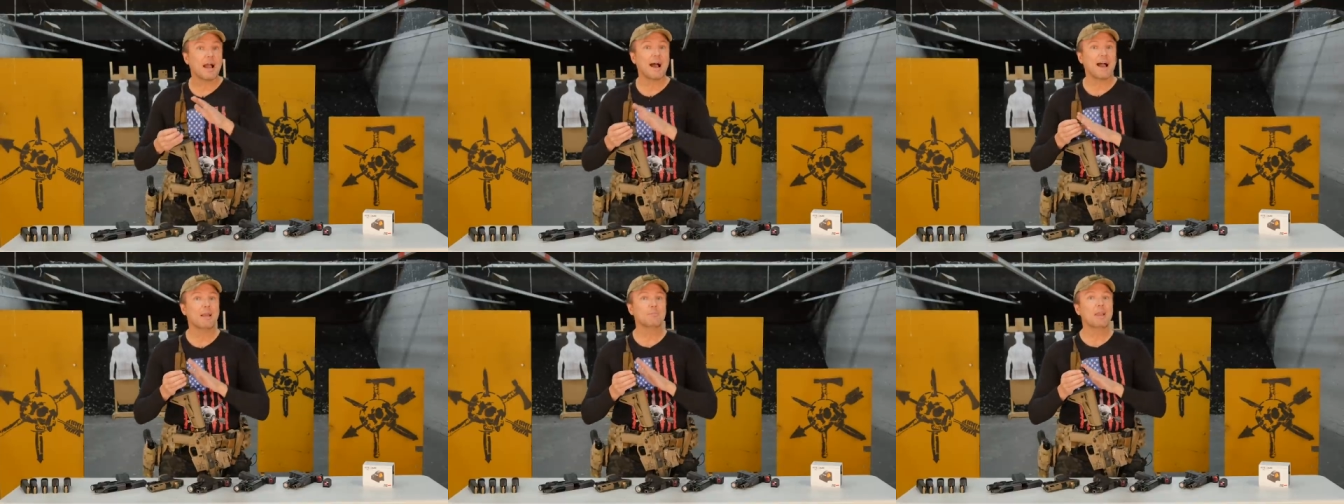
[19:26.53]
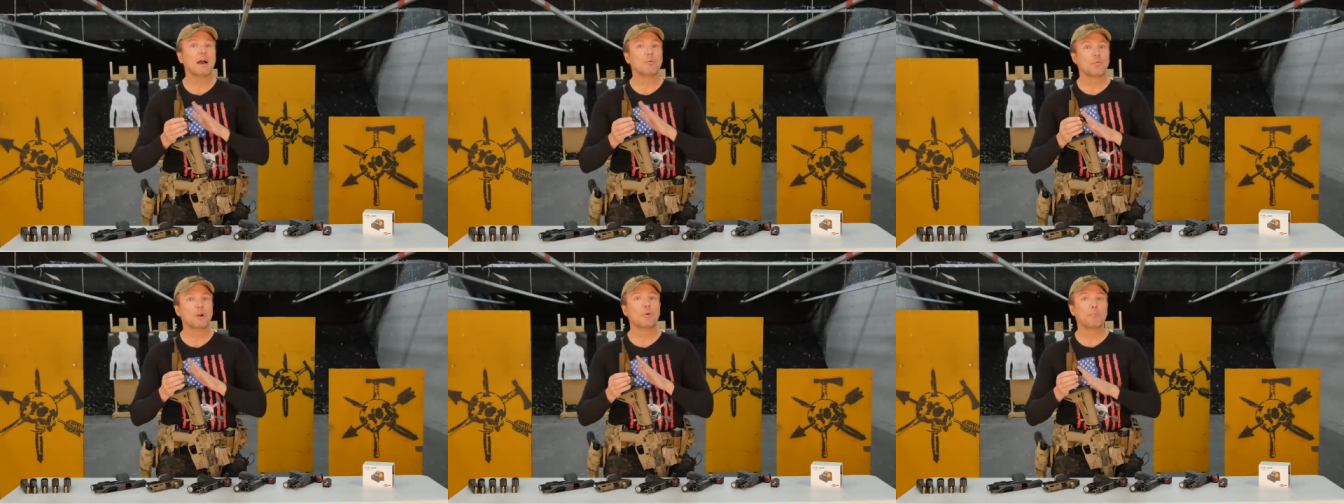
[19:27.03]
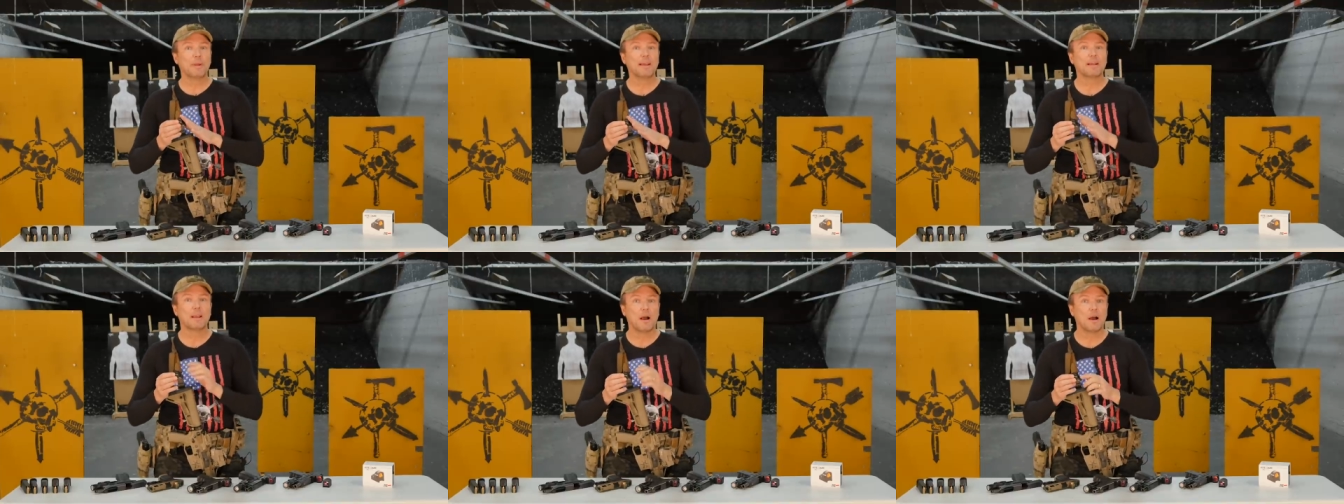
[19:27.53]
I'm not real
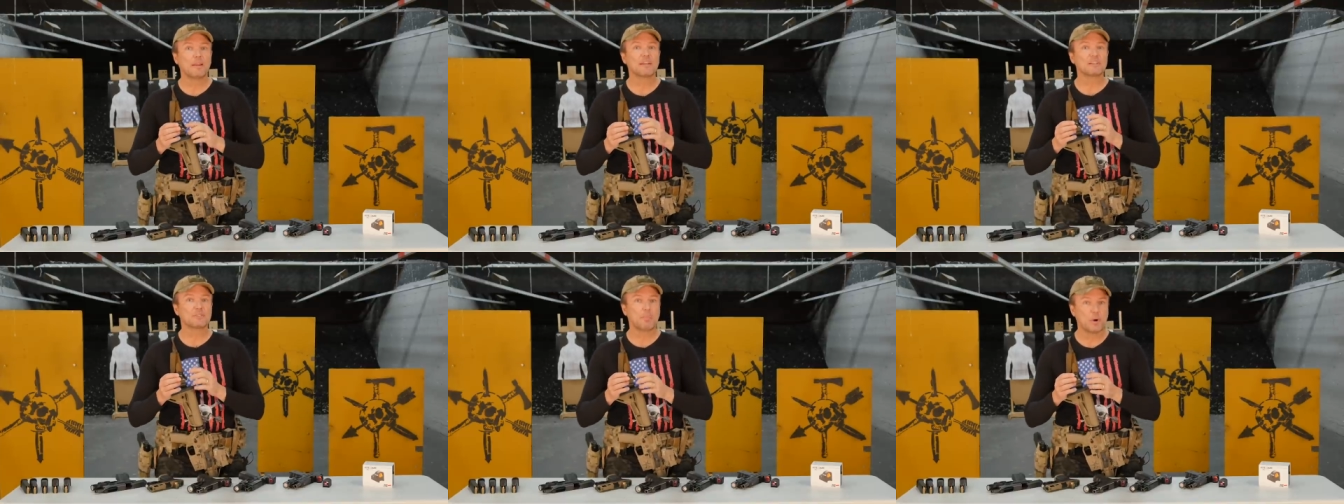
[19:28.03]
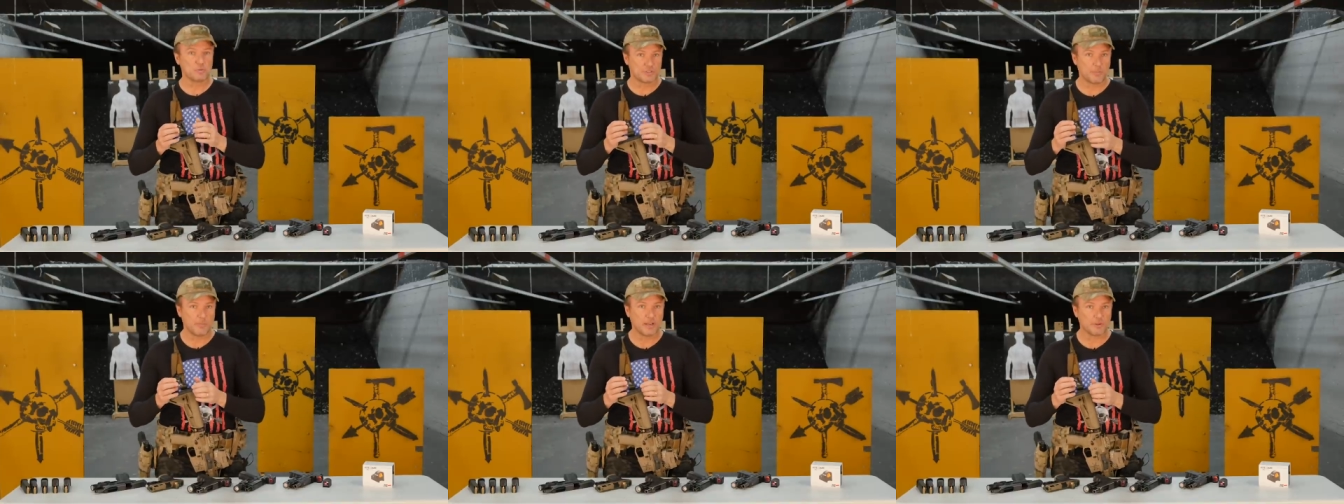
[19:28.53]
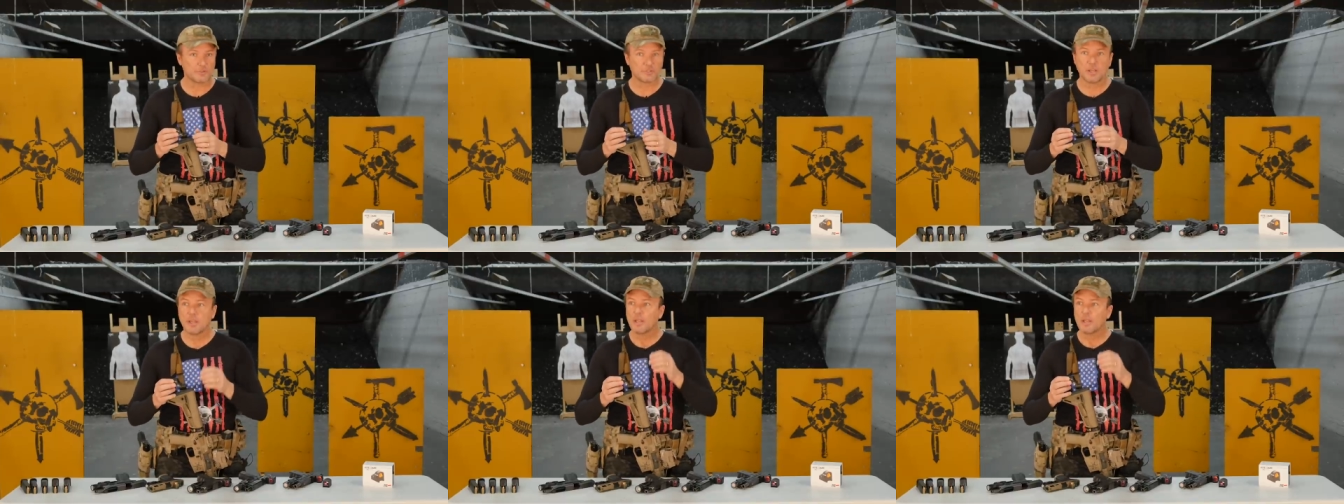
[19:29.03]
big on exposed emitters.